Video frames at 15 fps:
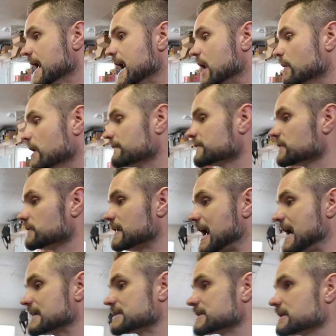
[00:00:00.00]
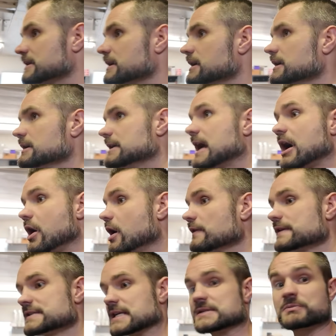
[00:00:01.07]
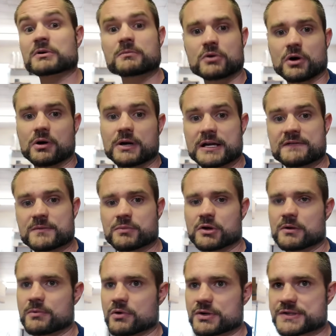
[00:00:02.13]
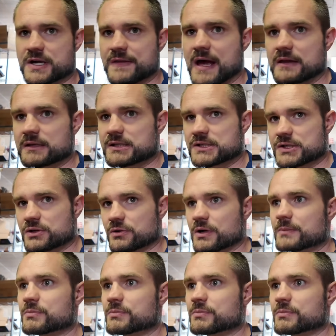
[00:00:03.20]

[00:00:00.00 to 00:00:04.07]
However, all the sets, Bloomburrow, even Bloomburrow was on that list too.